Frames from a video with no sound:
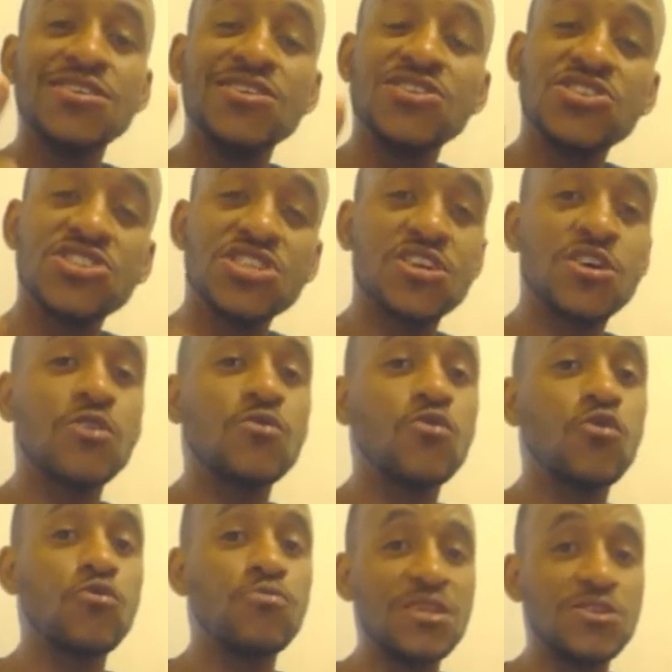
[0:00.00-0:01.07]
The Shield
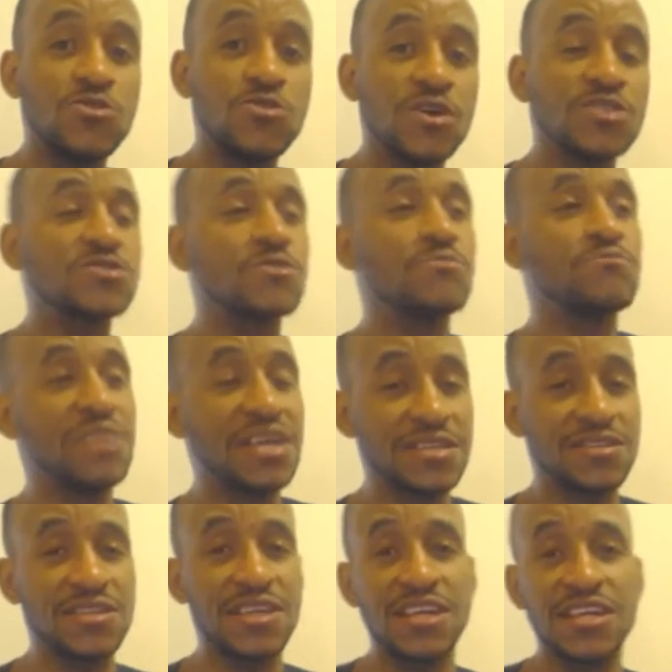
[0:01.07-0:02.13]
will be doing some
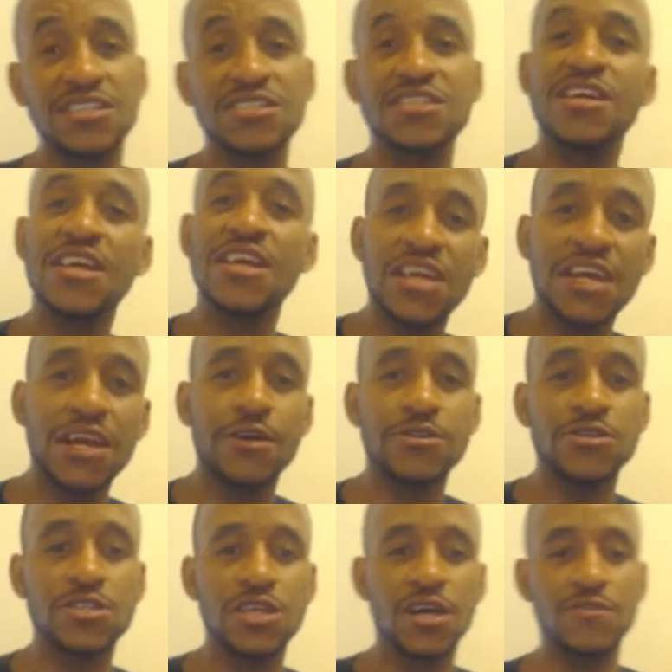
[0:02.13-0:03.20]
big things here
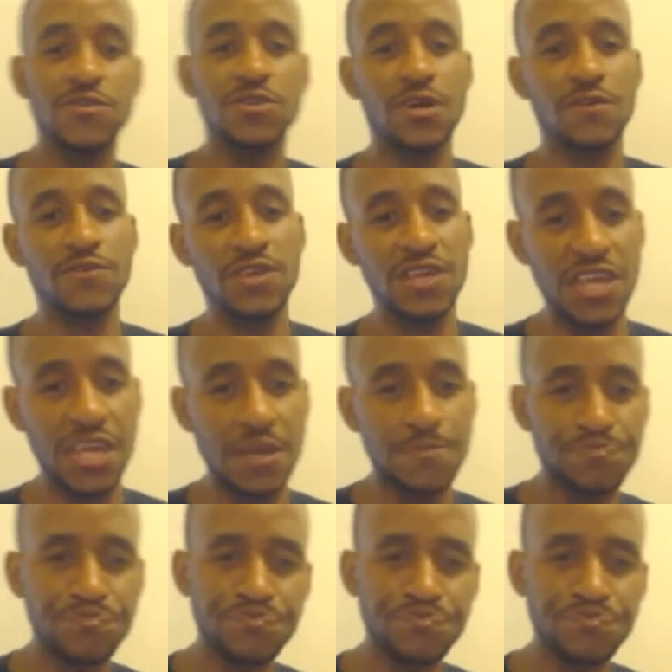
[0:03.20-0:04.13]
in the WWE.